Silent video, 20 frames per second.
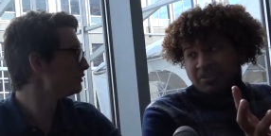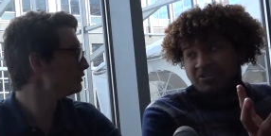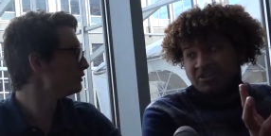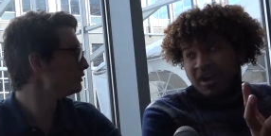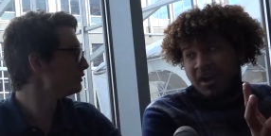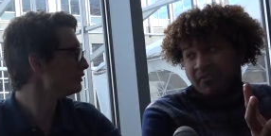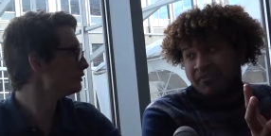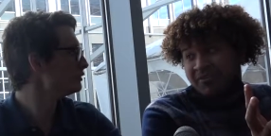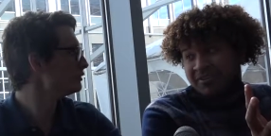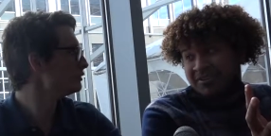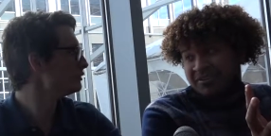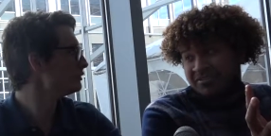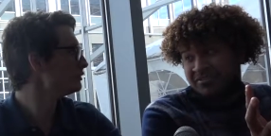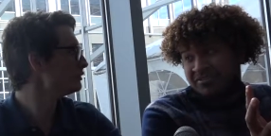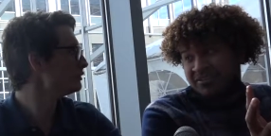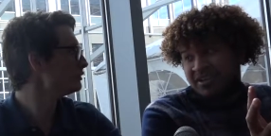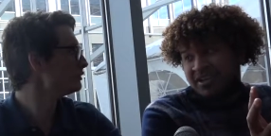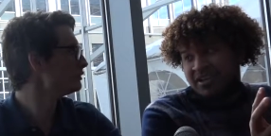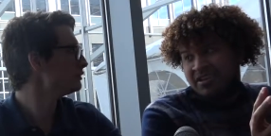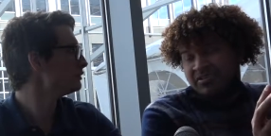Speaker 1: each
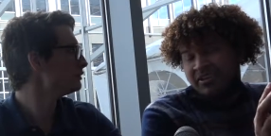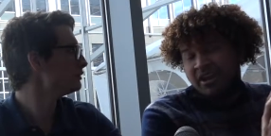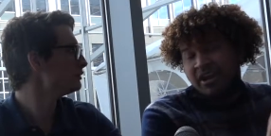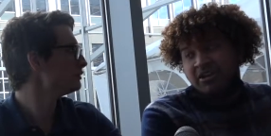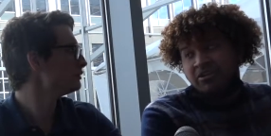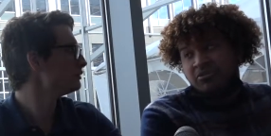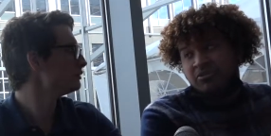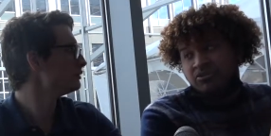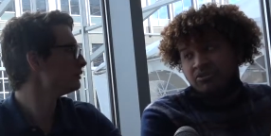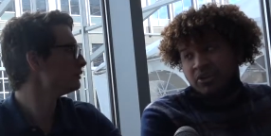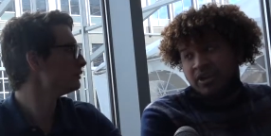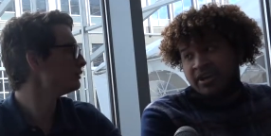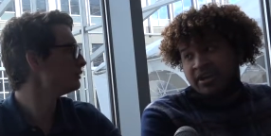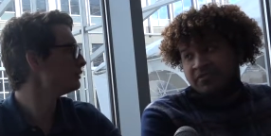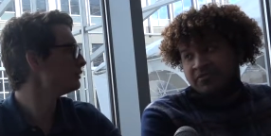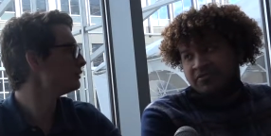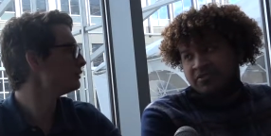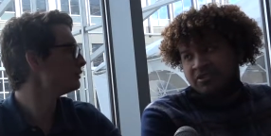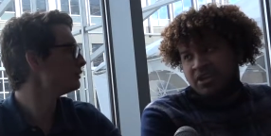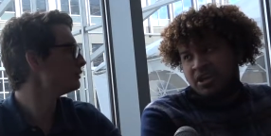conference. Then they do a
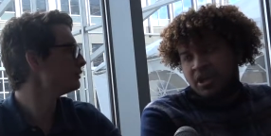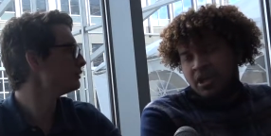draft.